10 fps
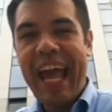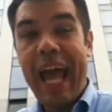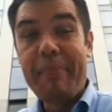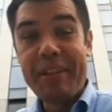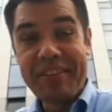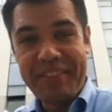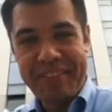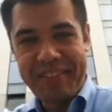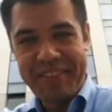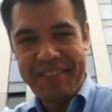
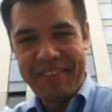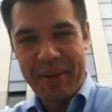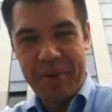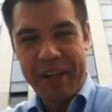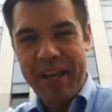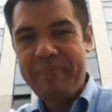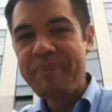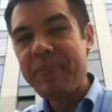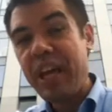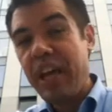Habits, okay?
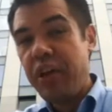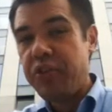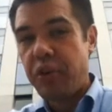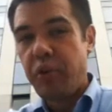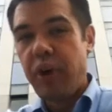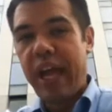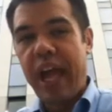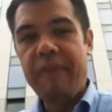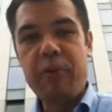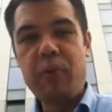So
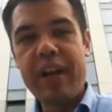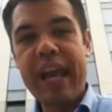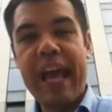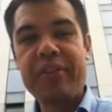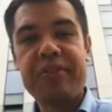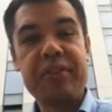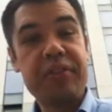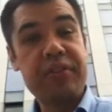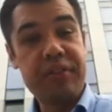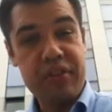everyone has
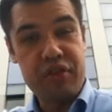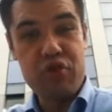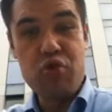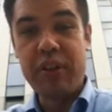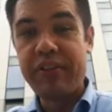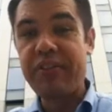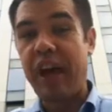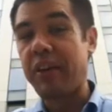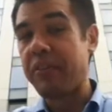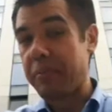this tool
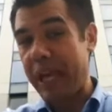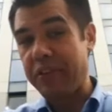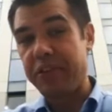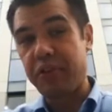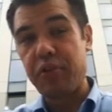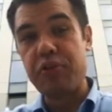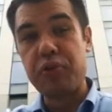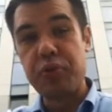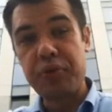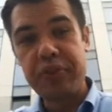inside of them. That's the good
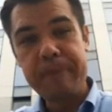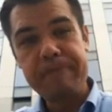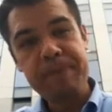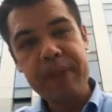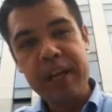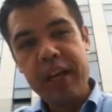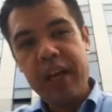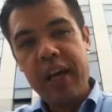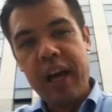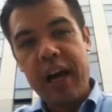news.
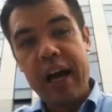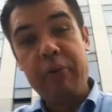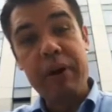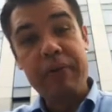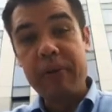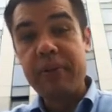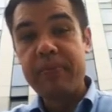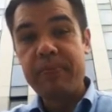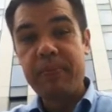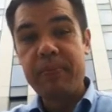However,
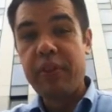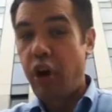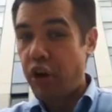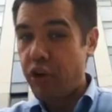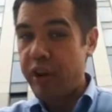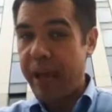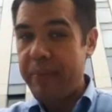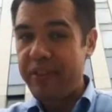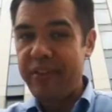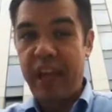there are good
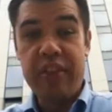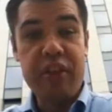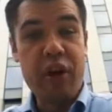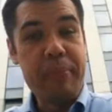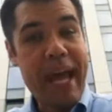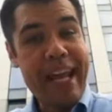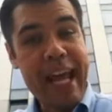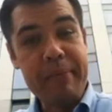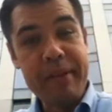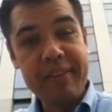habits and there are bad
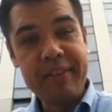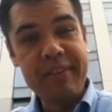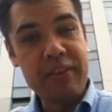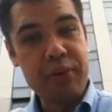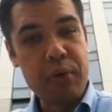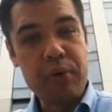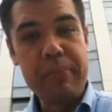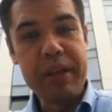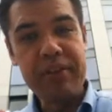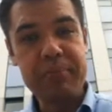habits. So
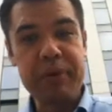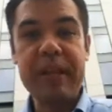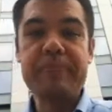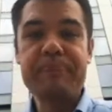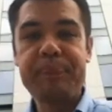let me explain.